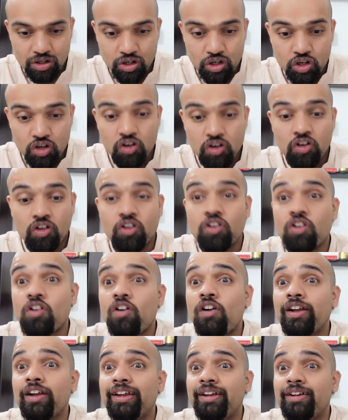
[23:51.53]

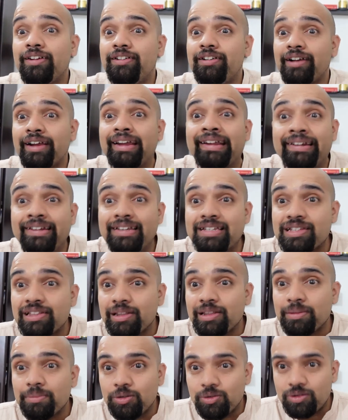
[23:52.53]
Chronic dryness in the
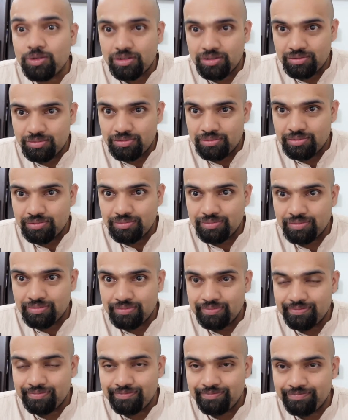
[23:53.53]
mouth.
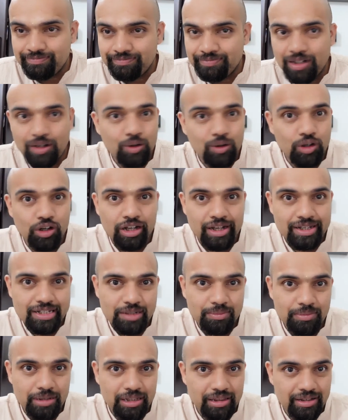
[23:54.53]
How long has it
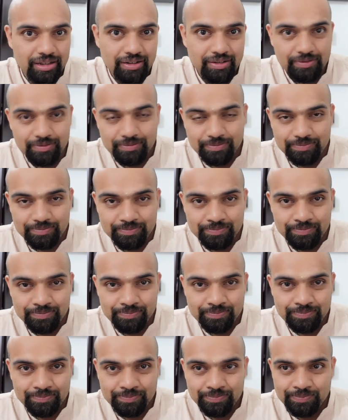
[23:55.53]
been there?
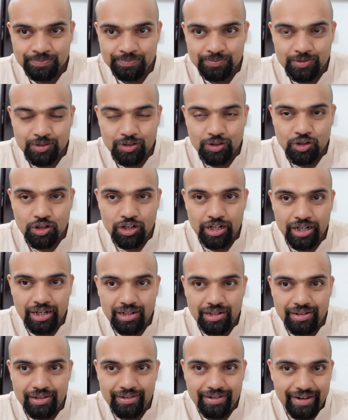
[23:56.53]
Chronic
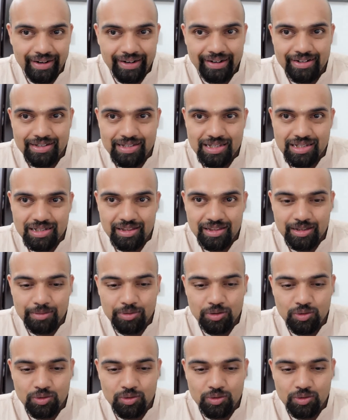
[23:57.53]
dryness in the mouth.